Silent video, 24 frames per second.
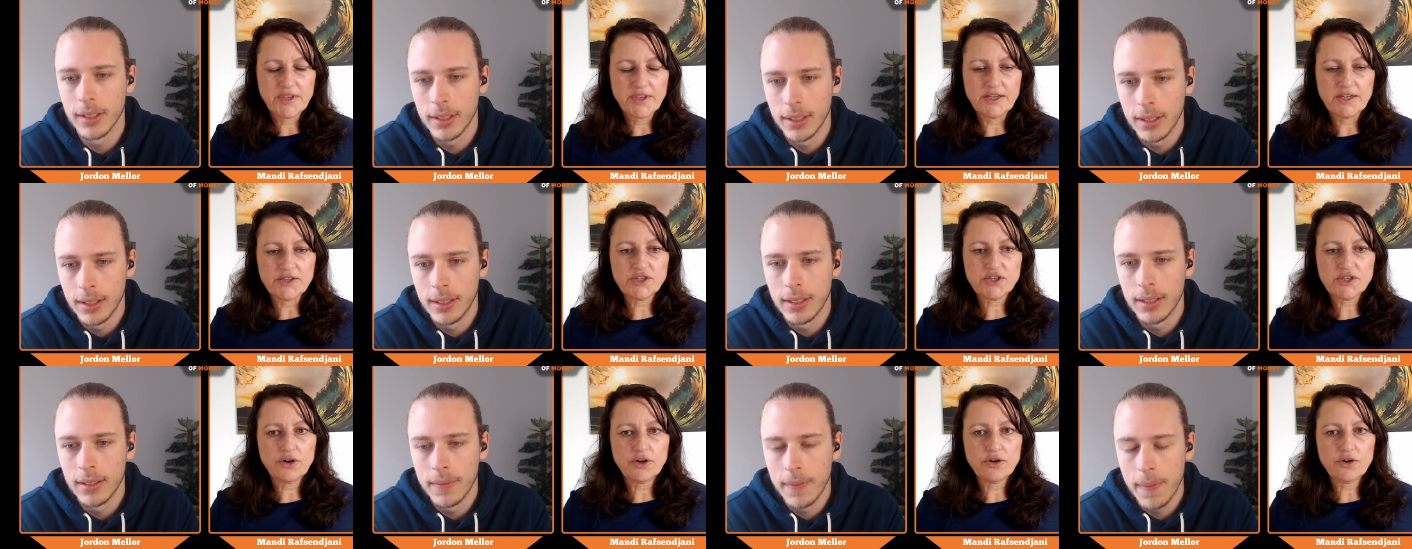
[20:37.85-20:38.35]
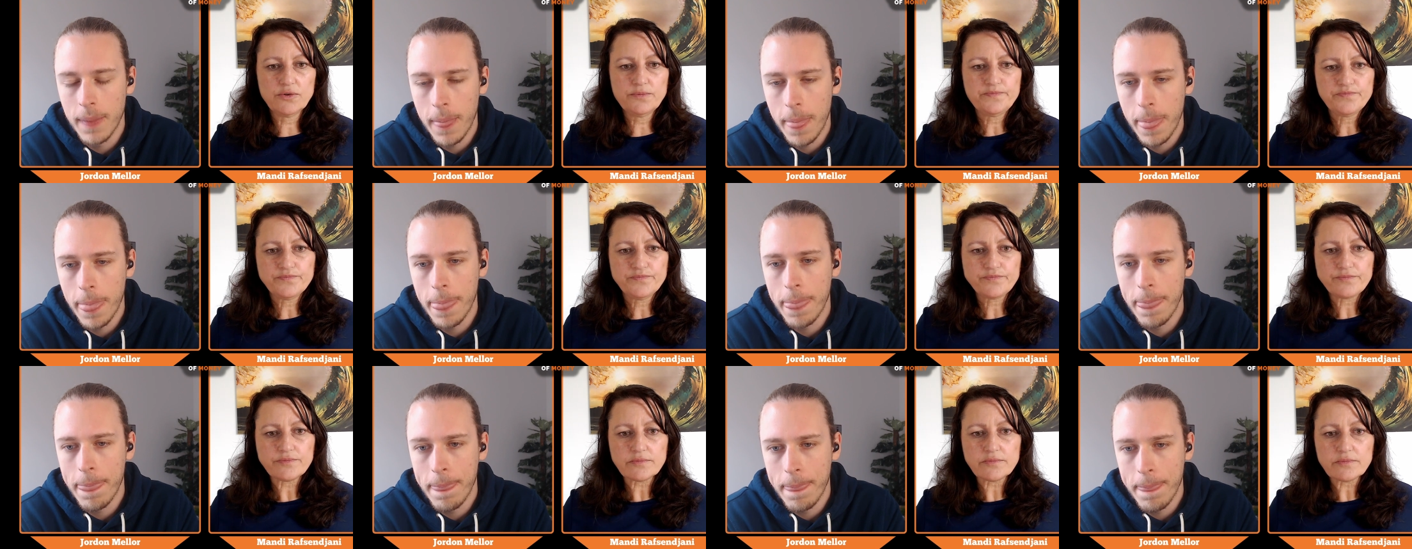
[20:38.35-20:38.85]
Speaker 1: Yeah,
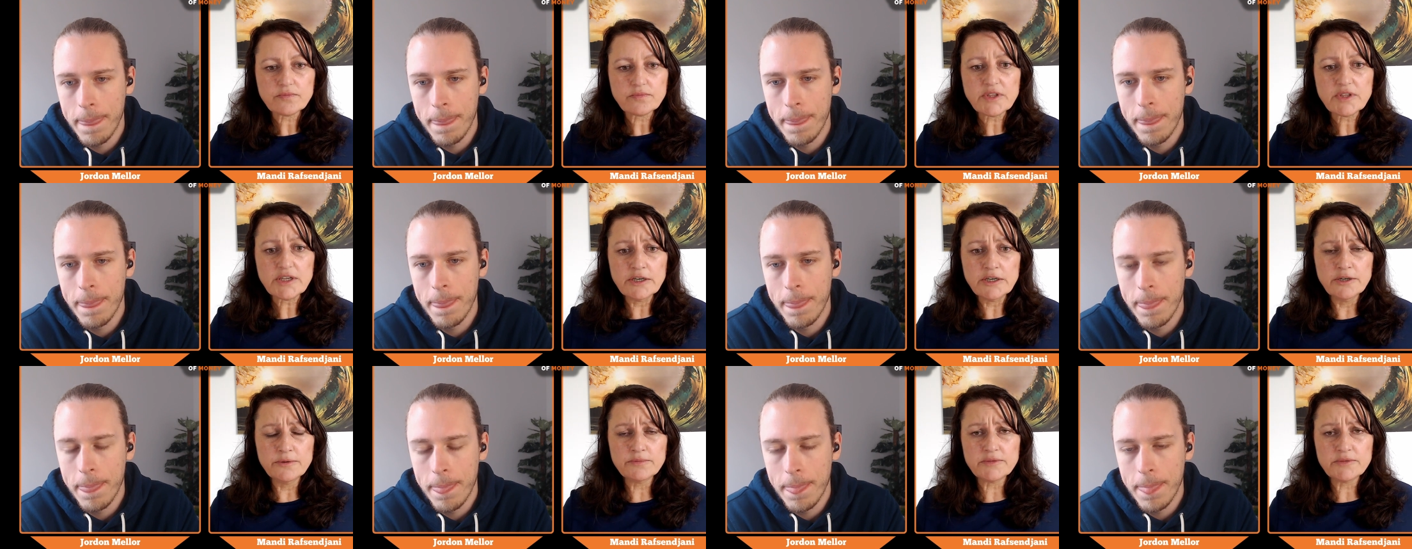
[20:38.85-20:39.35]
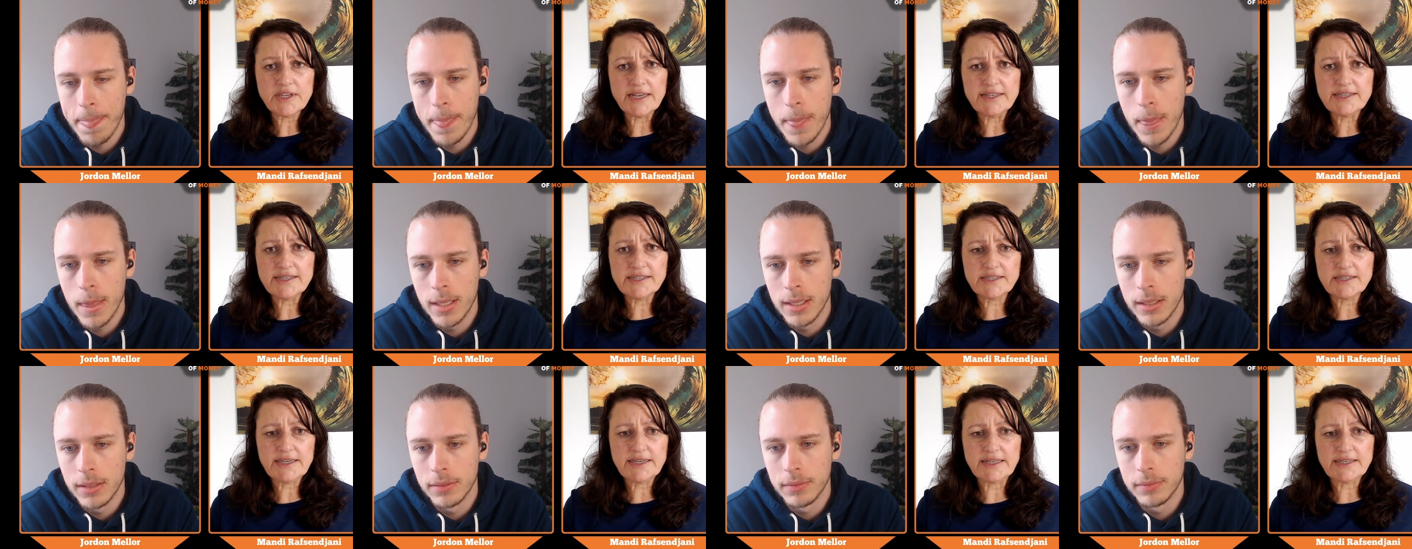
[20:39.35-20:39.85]
so um,
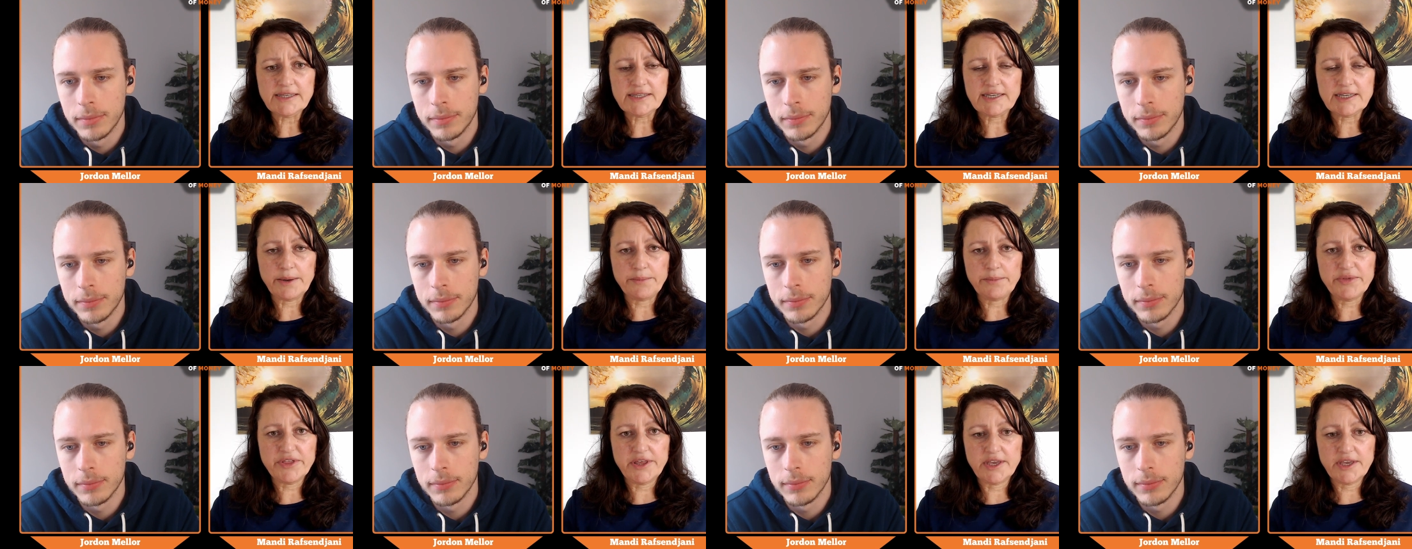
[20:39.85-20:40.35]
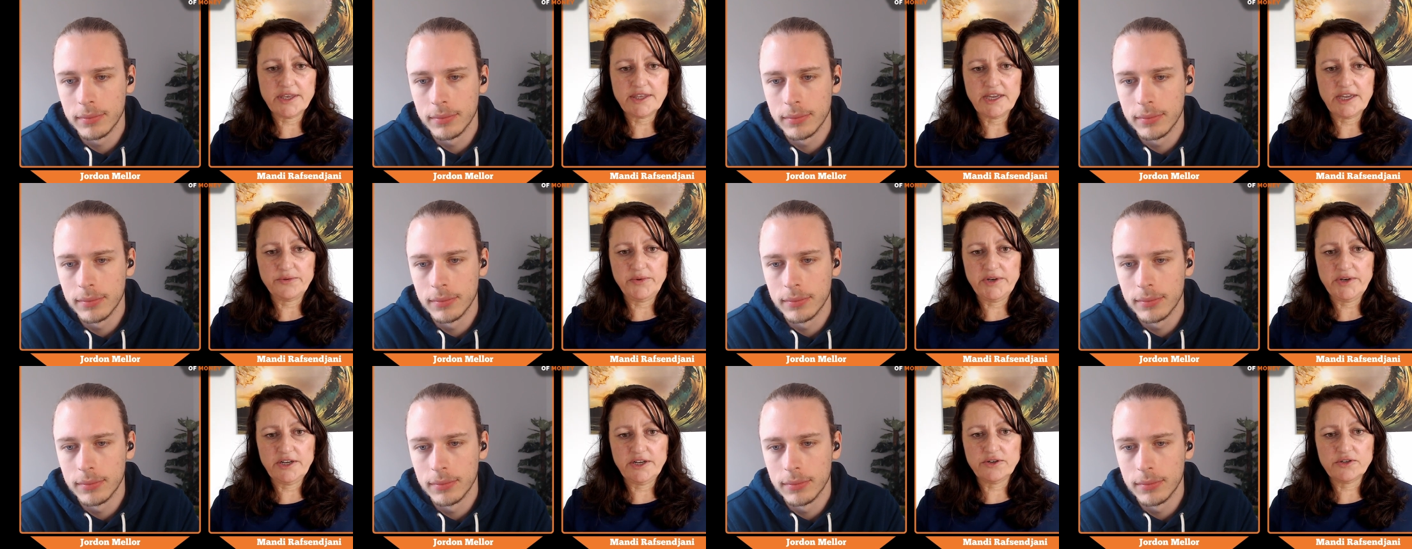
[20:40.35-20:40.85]
that's that's something
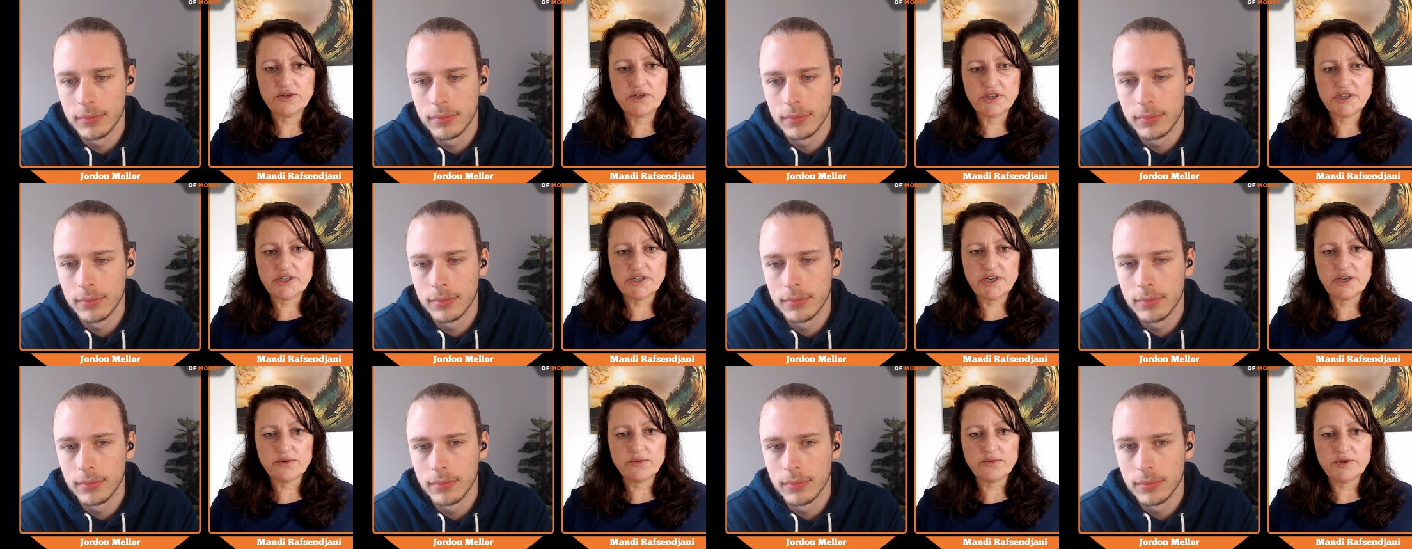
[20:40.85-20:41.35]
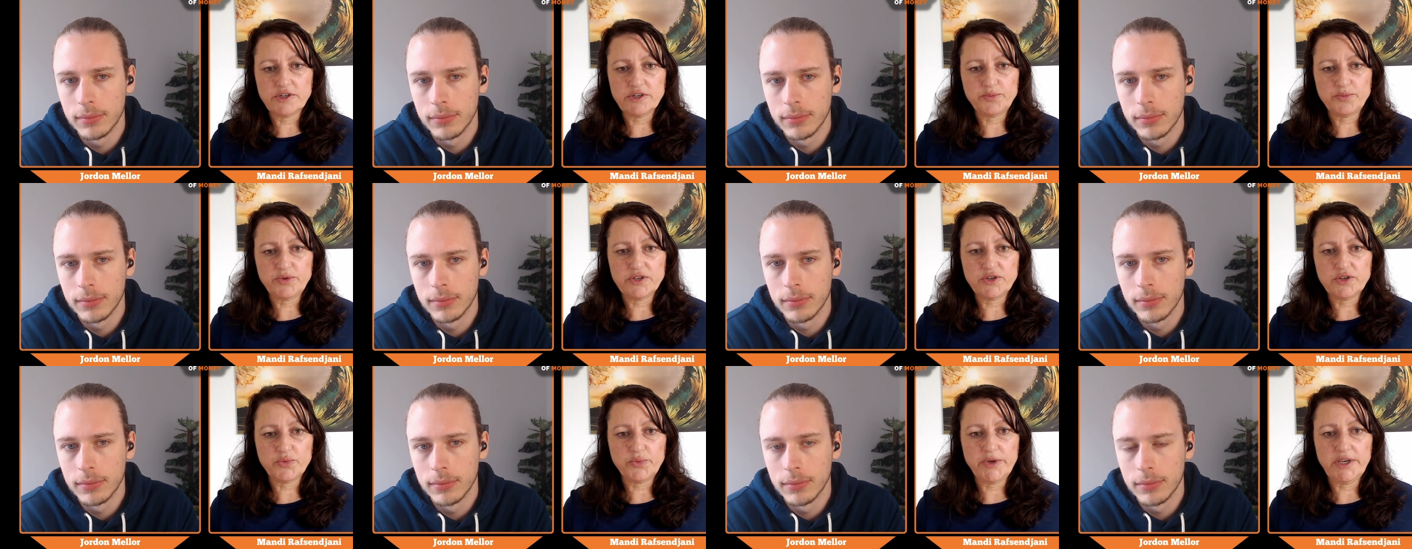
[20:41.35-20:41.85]
that we need to distinguish
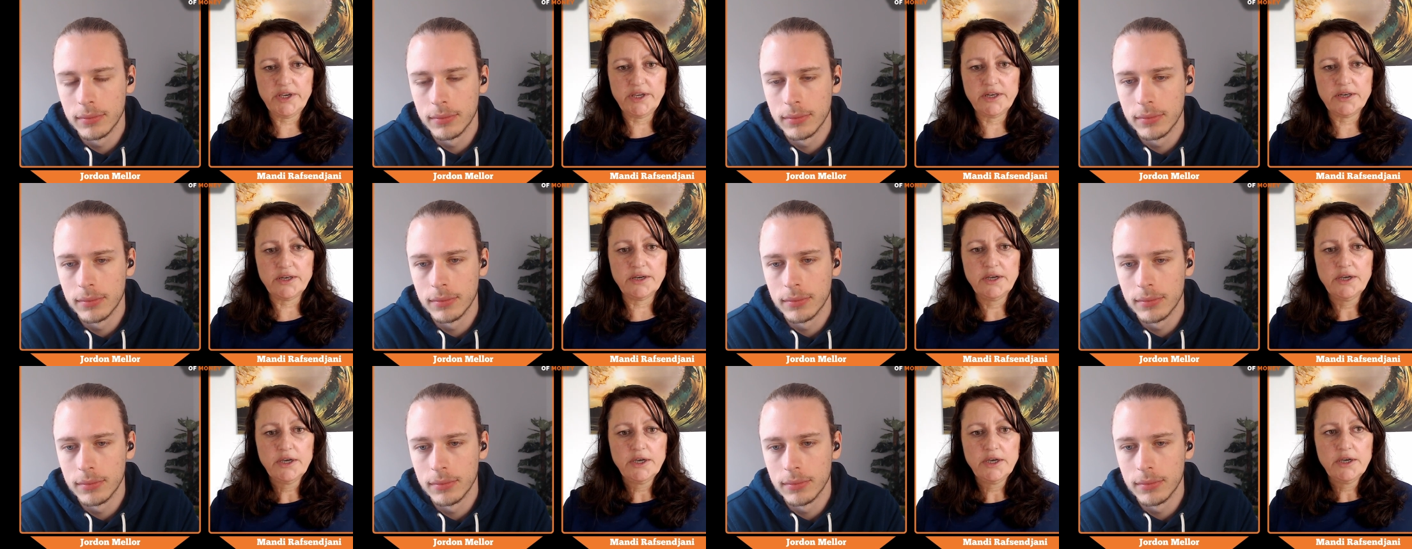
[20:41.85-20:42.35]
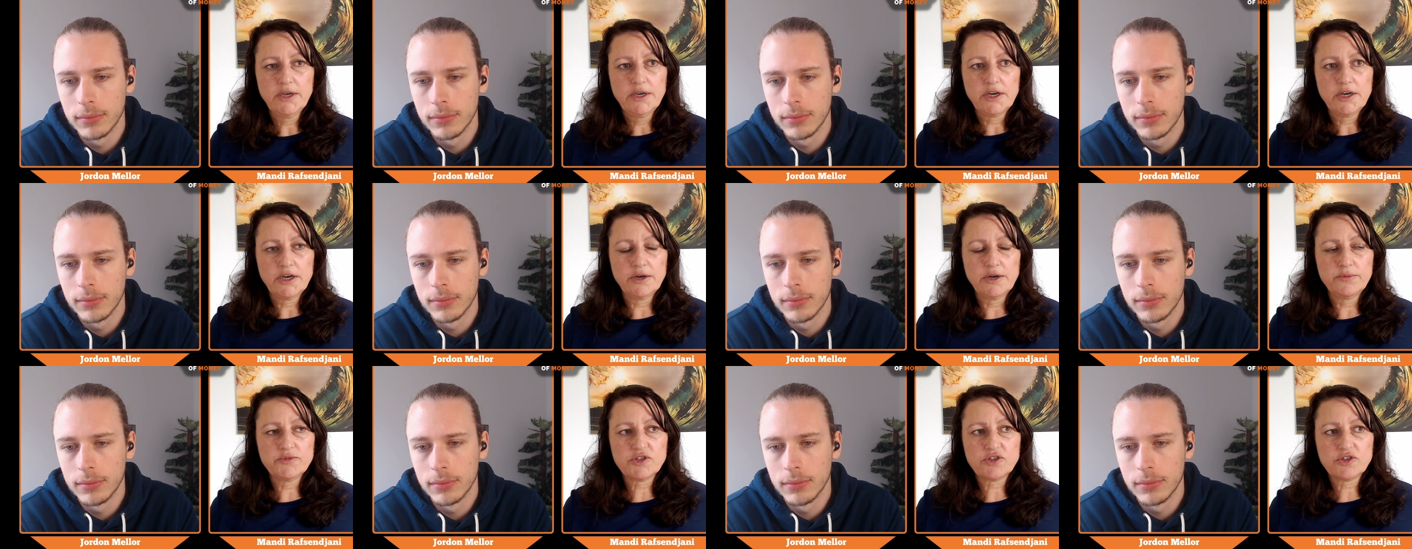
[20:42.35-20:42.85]
between
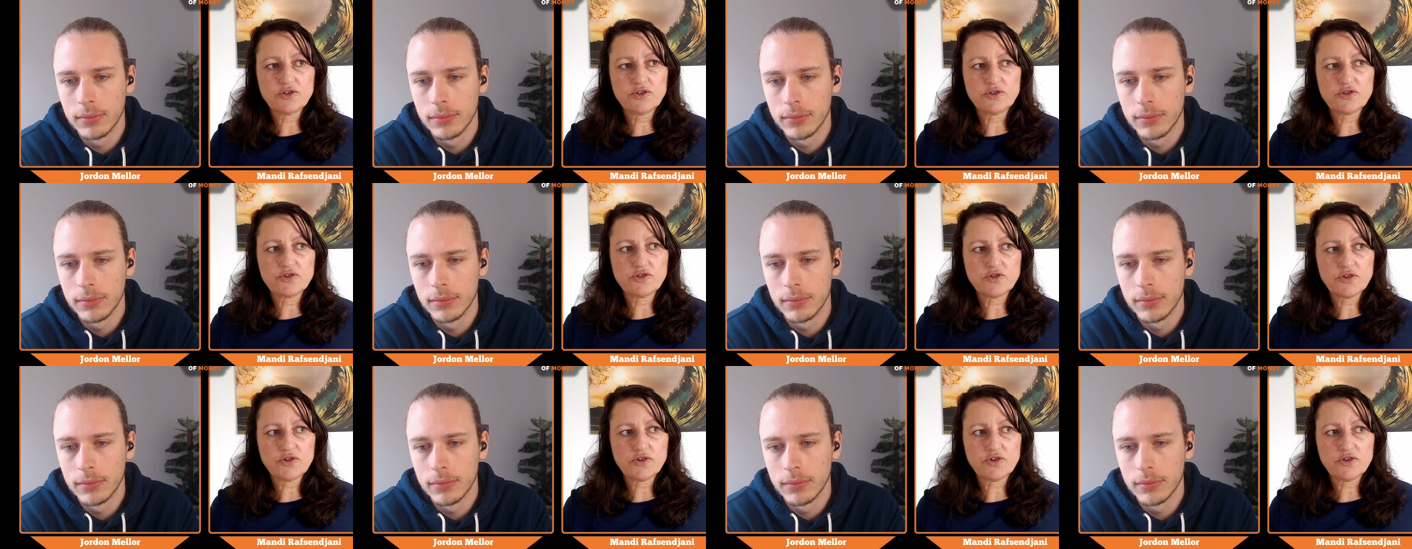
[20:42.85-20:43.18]
um,